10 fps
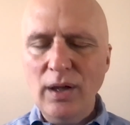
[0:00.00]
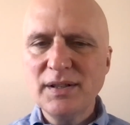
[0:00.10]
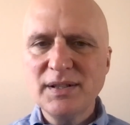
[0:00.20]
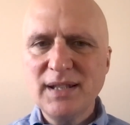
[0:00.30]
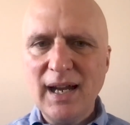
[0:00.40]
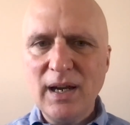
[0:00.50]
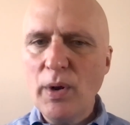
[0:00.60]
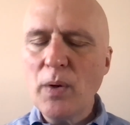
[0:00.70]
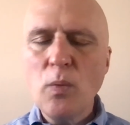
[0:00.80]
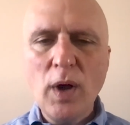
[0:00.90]
All is not
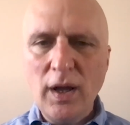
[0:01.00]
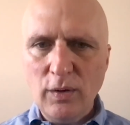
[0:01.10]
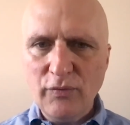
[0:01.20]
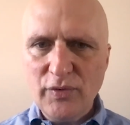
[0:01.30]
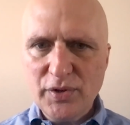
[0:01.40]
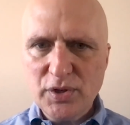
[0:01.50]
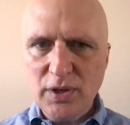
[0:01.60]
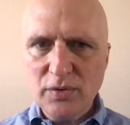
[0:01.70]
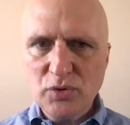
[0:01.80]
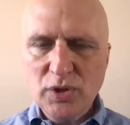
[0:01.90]
going well for the
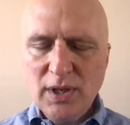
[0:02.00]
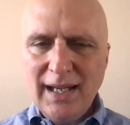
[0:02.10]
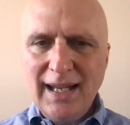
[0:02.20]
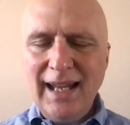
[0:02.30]
church.